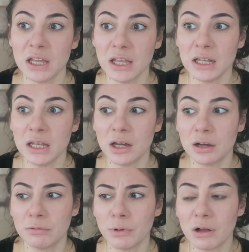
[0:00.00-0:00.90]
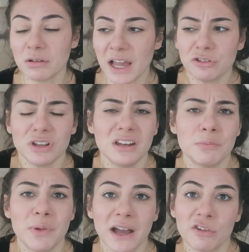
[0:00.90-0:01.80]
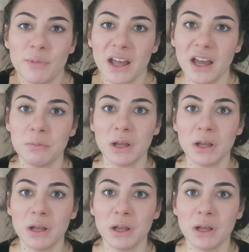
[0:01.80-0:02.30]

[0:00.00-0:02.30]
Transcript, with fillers: in uh, well actually in the back of my head